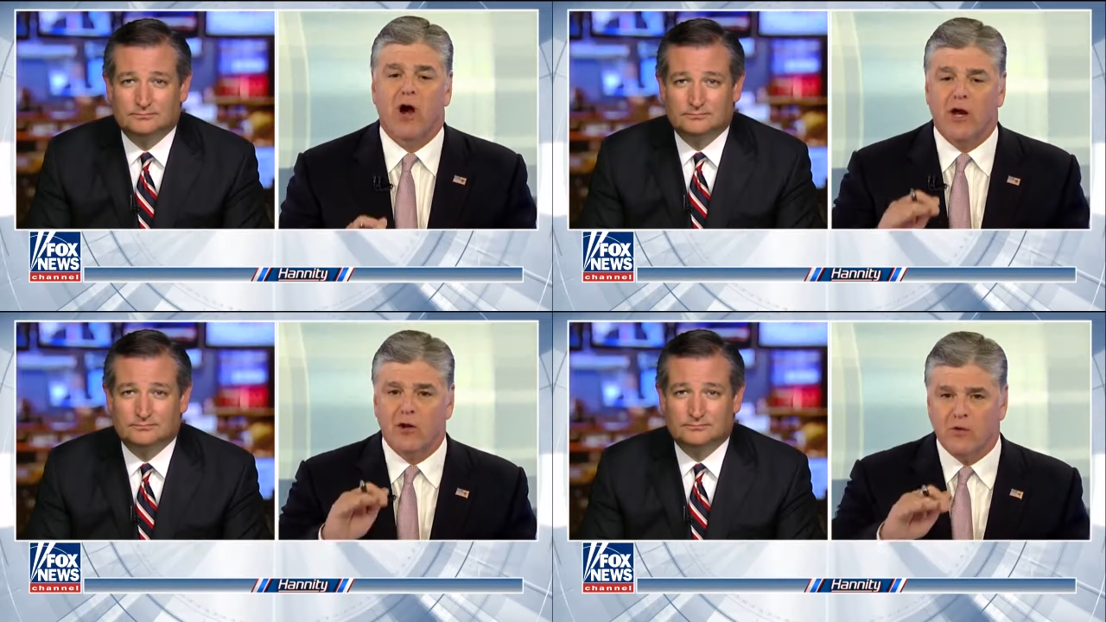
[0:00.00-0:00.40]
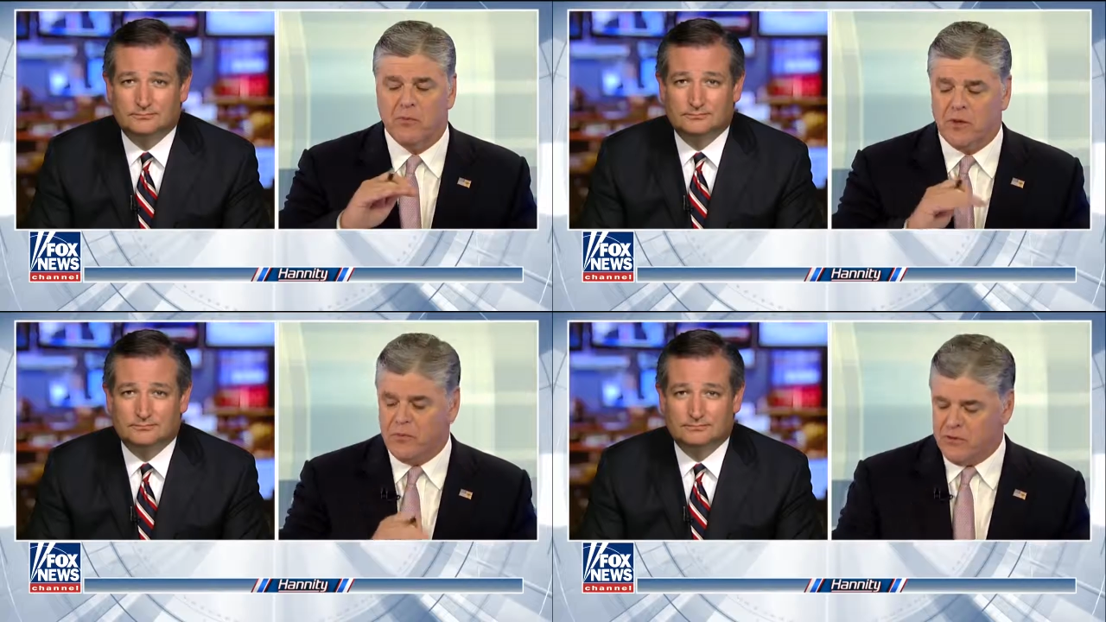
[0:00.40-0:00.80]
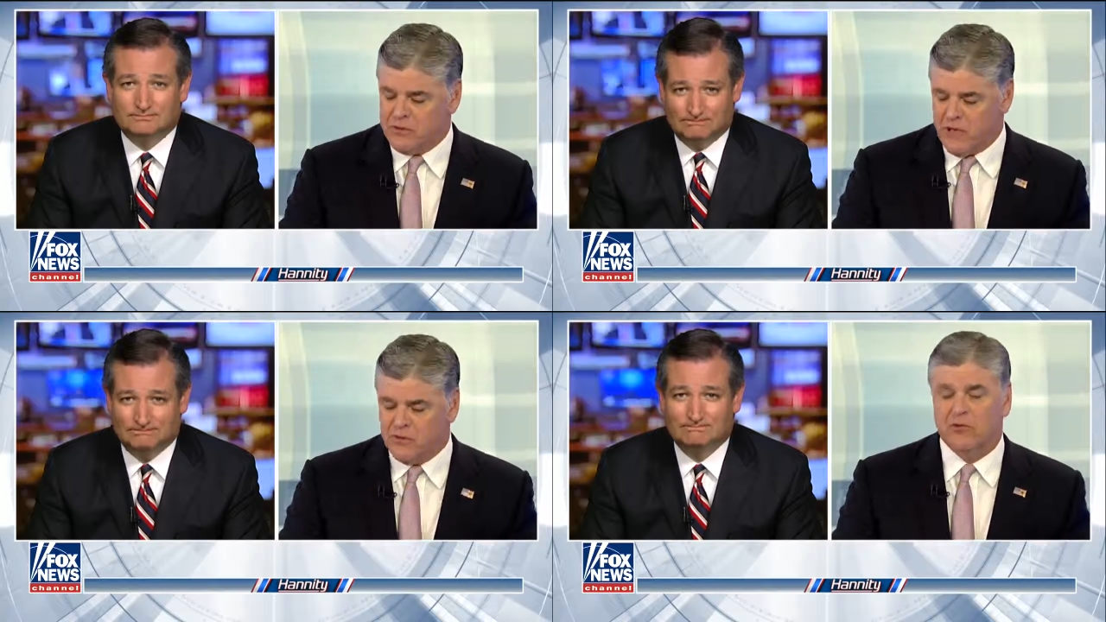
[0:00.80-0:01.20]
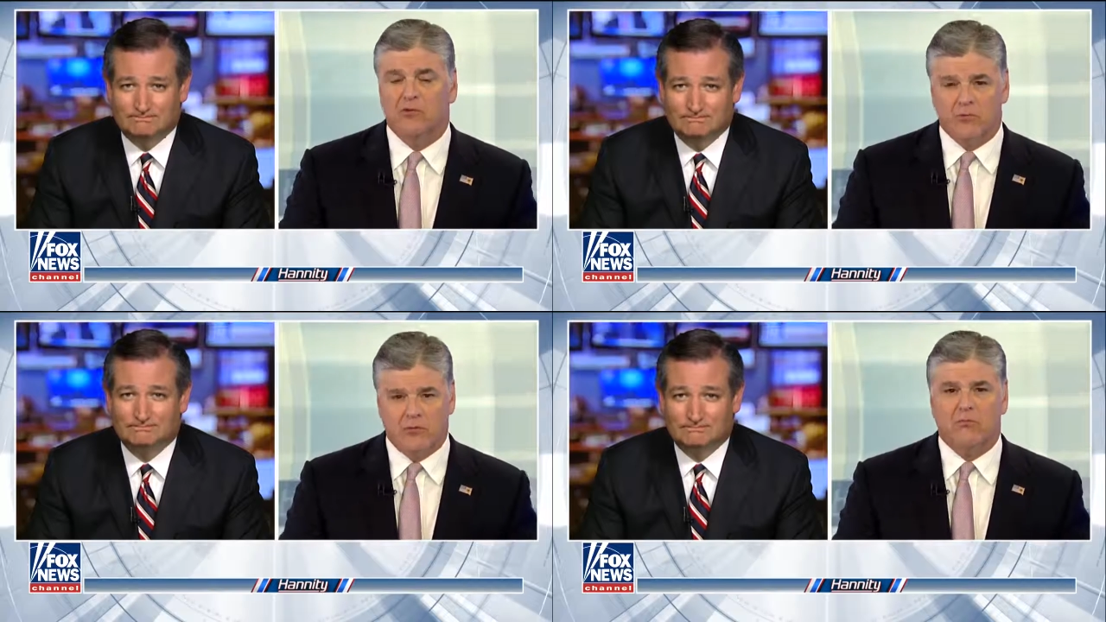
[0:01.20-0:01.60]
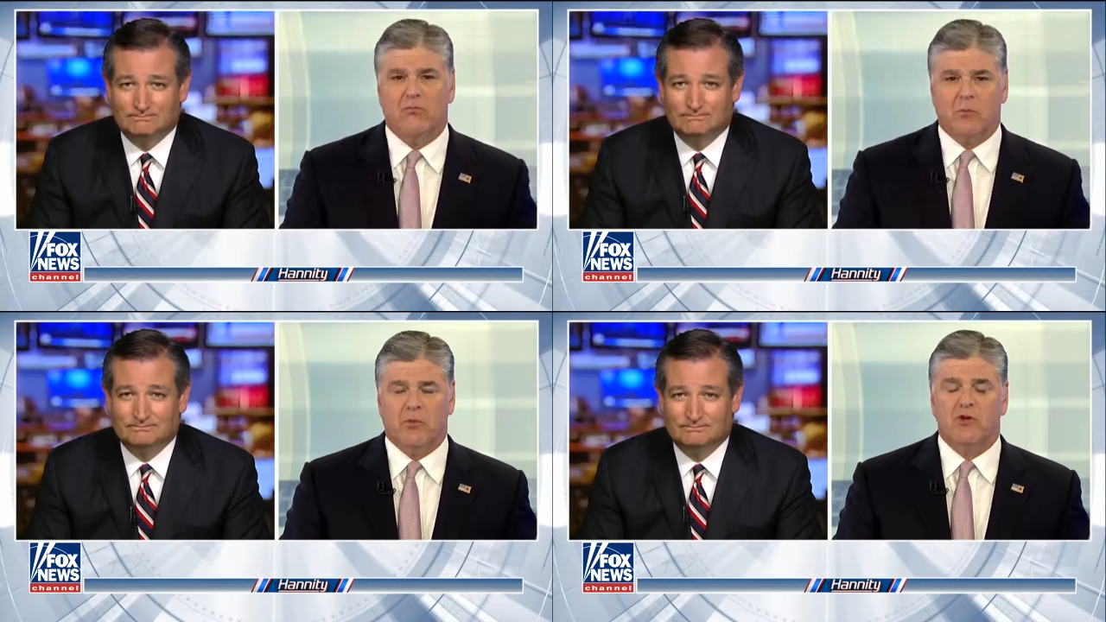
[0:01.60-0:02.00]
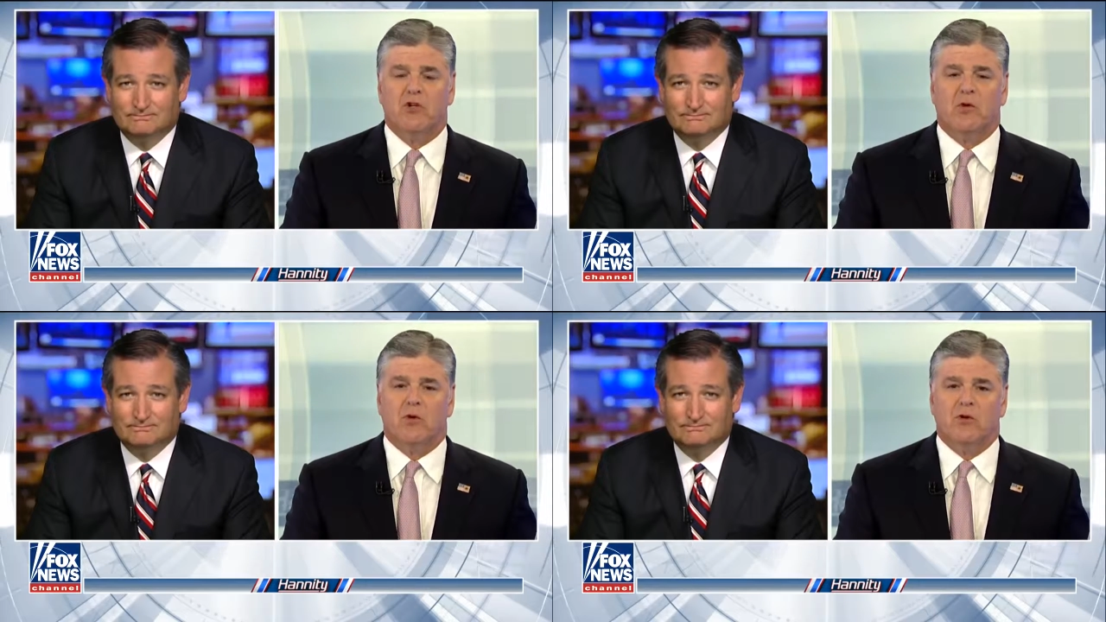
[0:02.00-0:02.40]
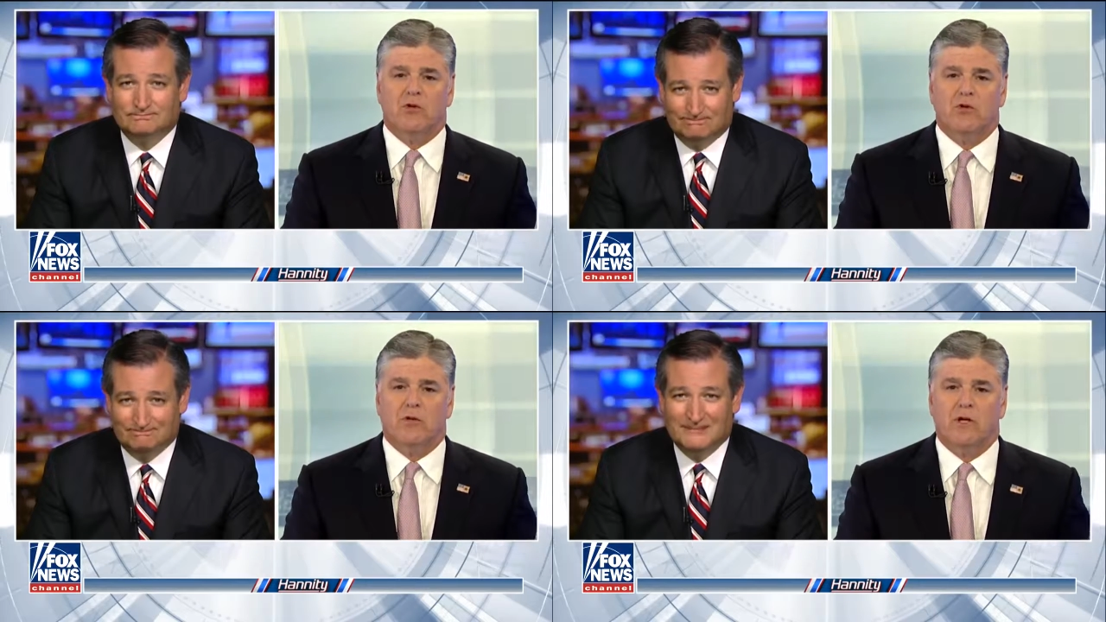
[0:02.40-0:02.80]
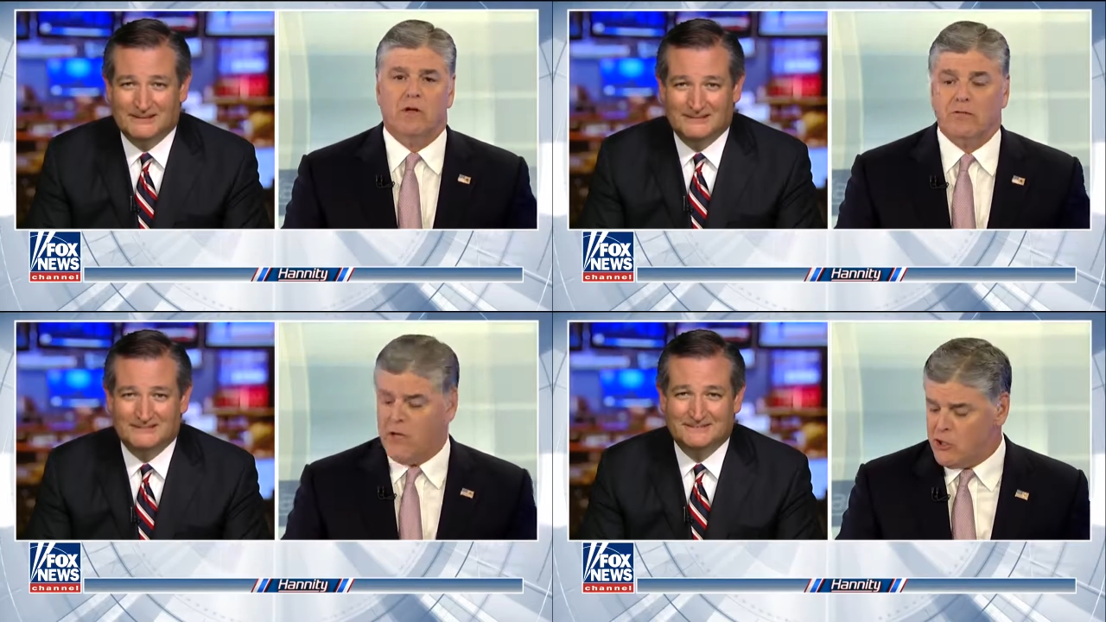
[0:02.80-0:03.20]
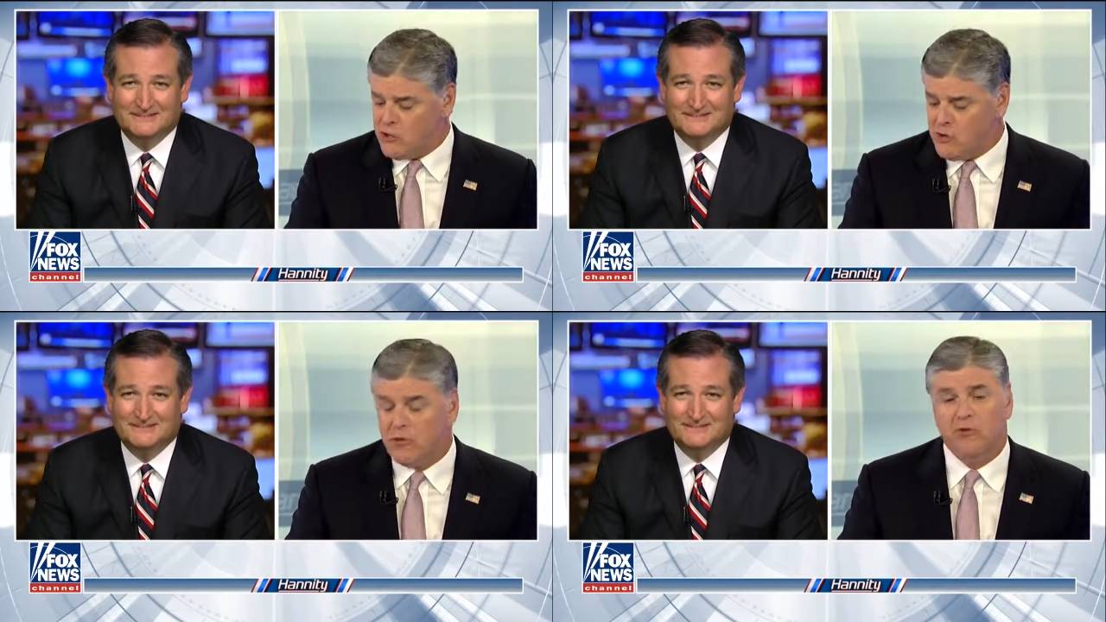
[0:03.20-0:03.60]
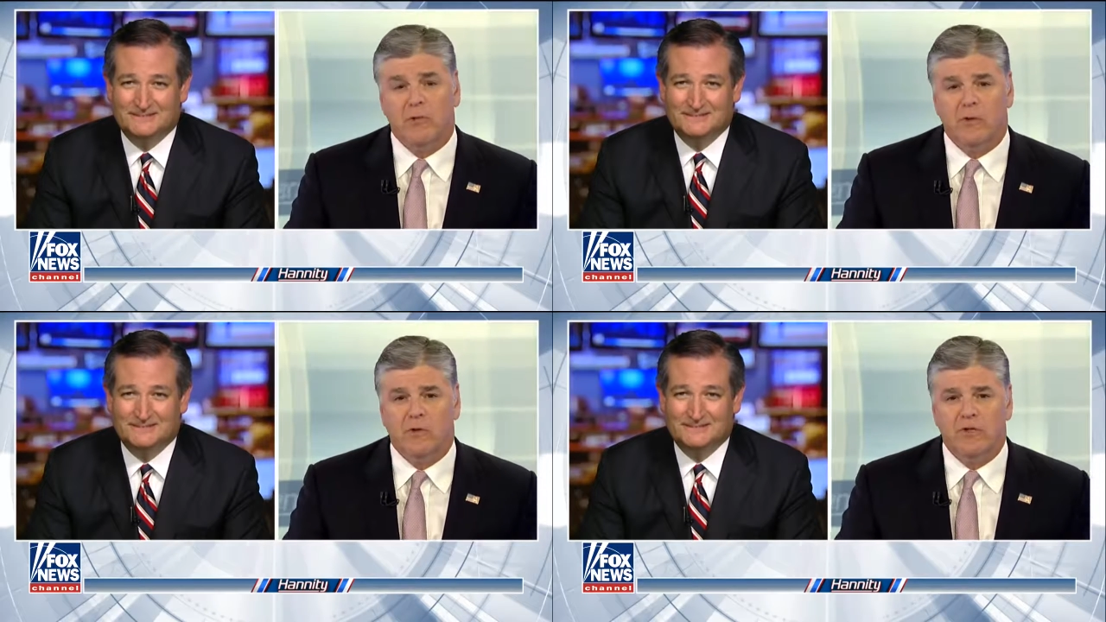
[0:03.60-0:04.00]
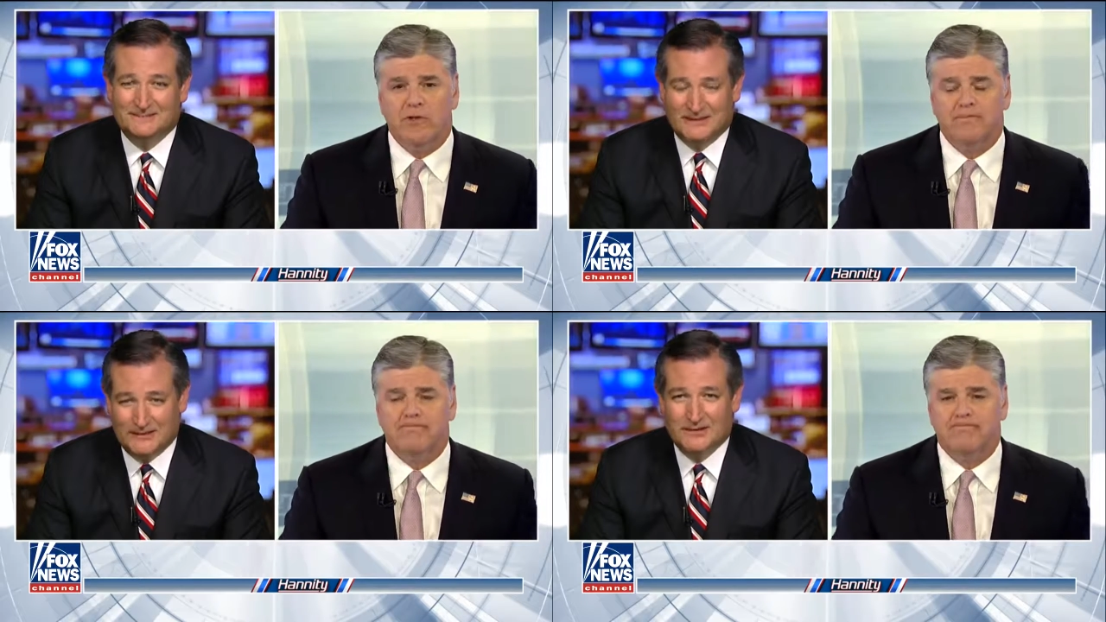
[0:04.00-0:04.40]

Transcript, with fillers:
Speaker 1: I know the people of Texas appreciate what you're doing there. Thank you so much for being with us.